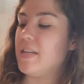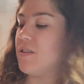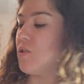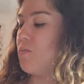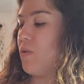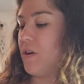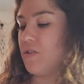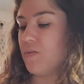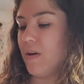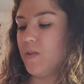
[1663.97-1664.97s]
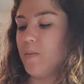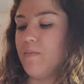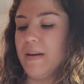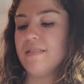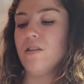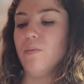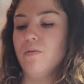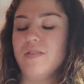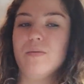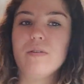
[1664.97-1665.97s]
needs a good brush as well. It's been messed up,
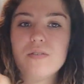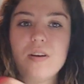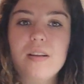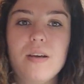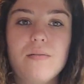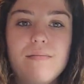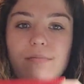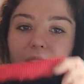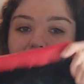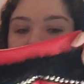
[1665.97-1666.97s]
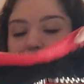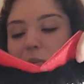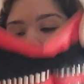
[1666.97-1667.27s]
obviously, where I was turning it right side out,